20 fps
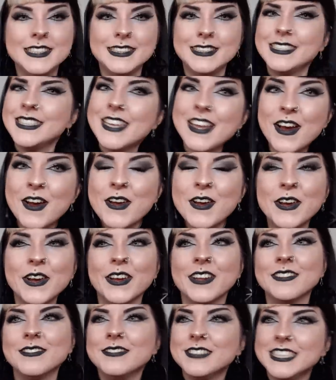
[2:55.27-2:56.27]

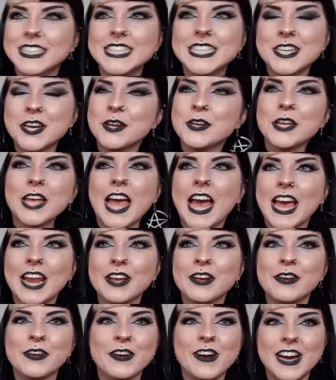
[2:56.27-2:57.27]
No, you don't
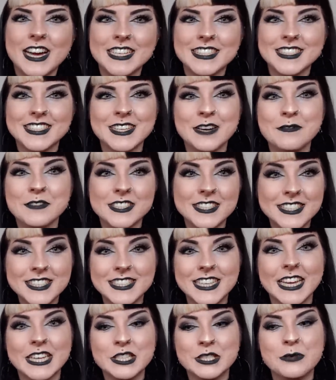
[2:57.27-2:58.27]
categorize someone's
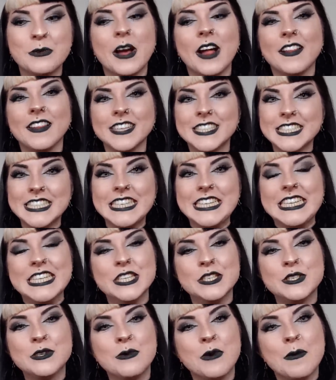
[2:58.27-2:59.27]
sexuality
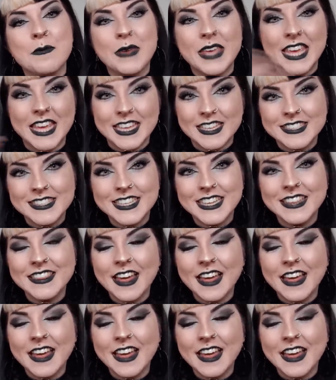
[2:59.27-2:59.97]
into a piercing